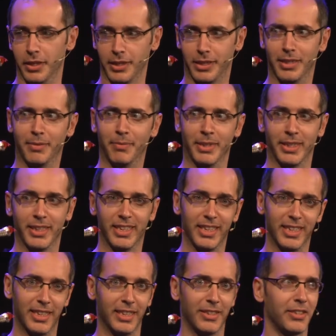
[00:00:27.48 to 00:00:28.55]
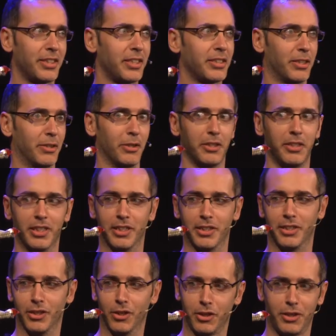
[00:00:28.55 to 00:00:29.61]
Come on, Hydra, this is our audience,
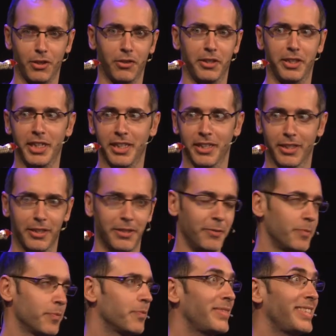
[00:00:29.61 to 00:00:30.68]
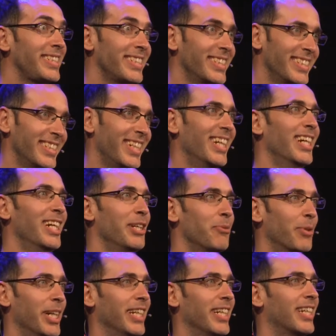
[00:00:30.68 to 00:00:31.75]
not your dinner.
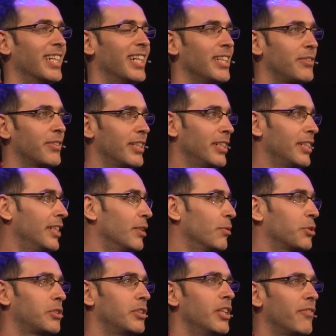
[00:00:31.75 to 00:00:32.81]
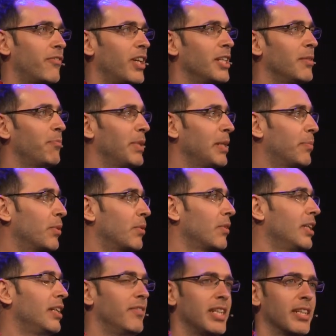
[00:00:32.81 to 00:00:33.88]
Anyway, Hydra was terrifying people
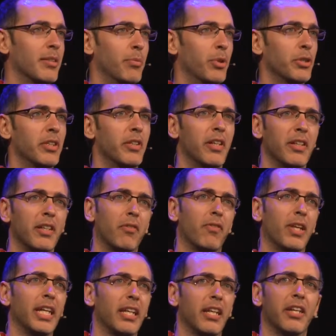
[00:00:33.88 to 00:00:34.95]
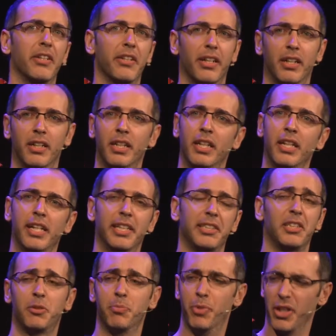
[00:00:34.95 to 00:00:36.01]
living in the broader area of Lake Lerna, as
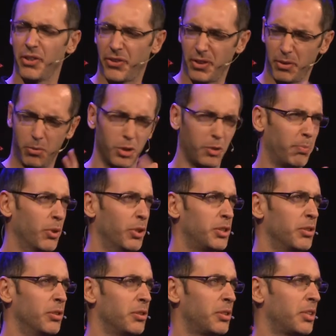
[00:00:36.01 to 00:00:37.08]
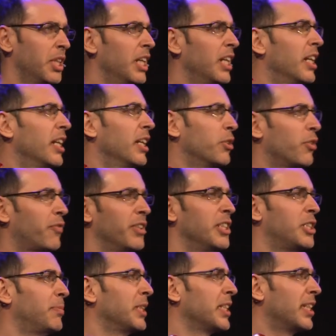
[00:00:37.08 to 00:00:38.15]
its breath was poisonous and often it
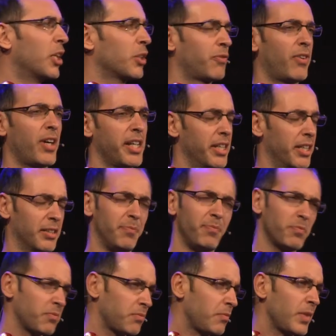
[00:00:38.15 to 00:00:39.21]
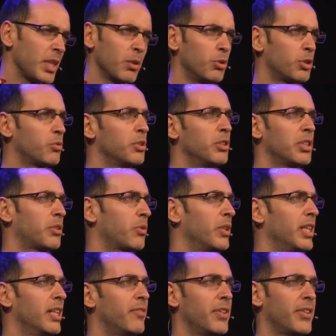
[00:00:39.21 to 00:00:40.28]
spewed out fire, which would
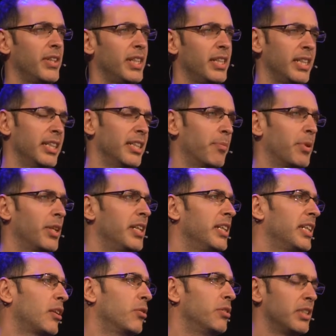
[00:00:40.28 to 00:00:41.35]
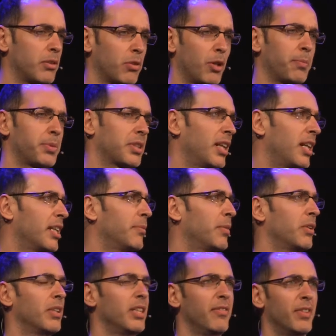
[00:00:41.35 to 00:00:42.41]
destroy everything in the plain, including crops,
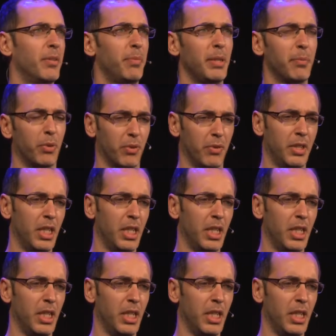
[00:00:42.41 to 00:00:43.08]
animals, even people.